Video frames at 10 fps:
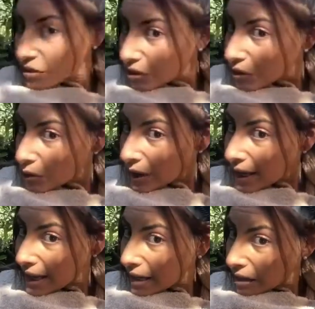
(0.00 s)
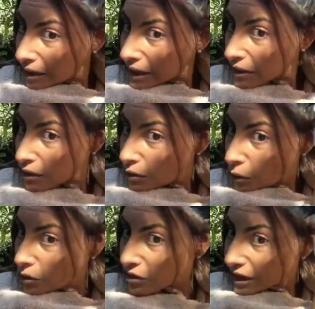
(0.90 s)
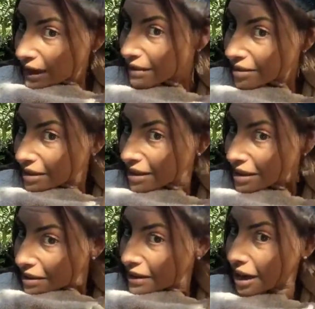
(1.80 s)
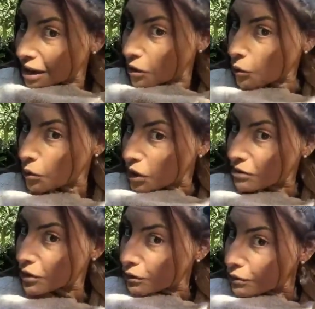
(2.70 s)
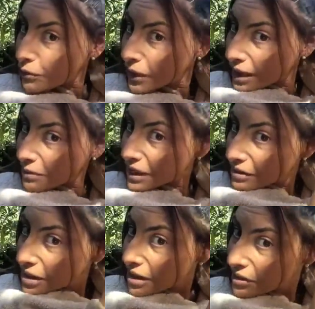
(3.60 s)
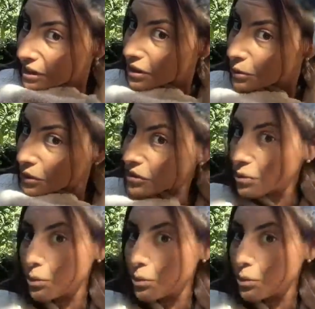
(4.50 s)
to your hairline not to get the colour all over your forehead. That's the last thing you want, is to